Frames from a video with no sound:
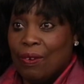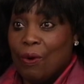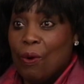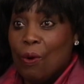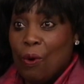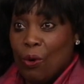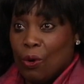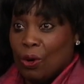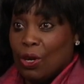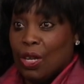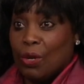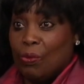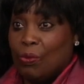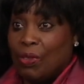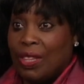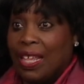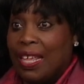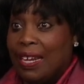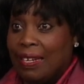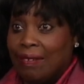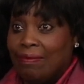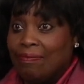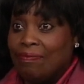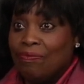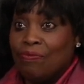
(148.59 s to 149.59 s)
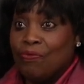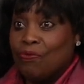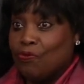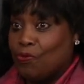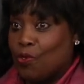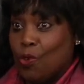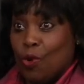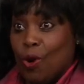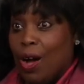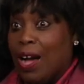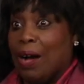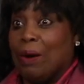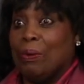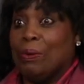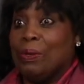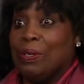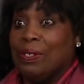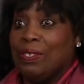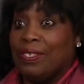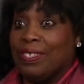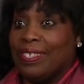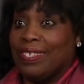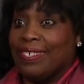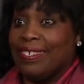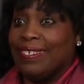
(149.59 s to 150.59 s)
all within 4
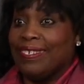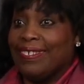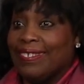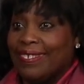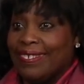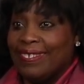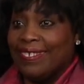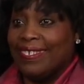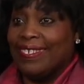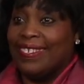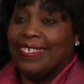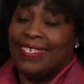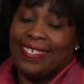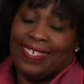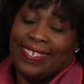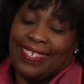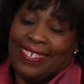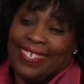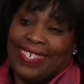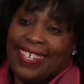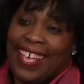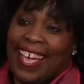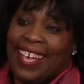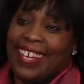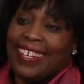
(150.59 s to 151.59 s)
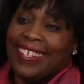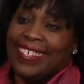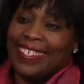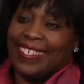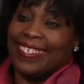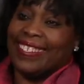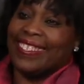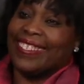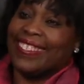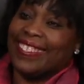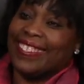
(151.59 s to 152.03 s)
hours. Yeah.